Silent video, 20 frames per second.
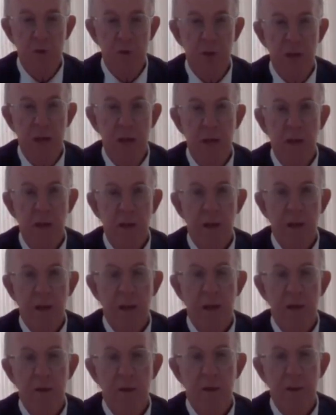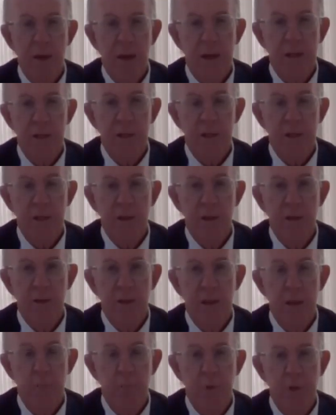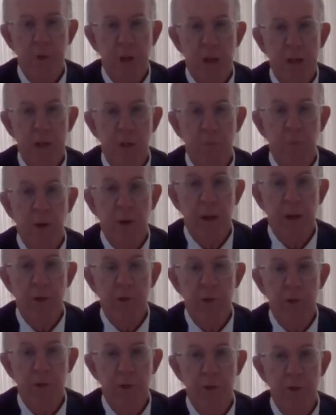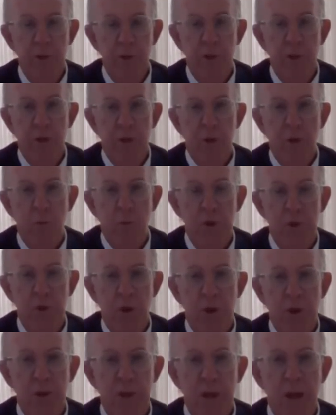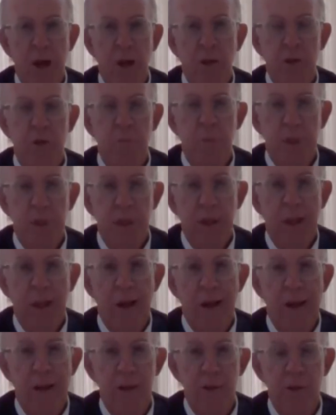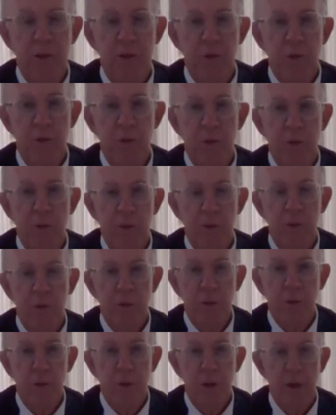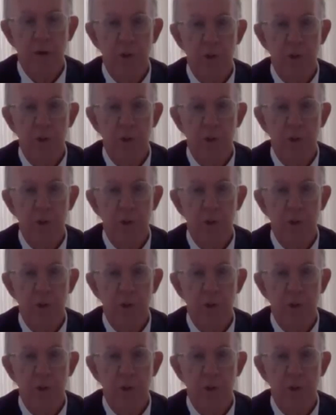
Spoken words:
there in that the protectable interest was not the ultimate client in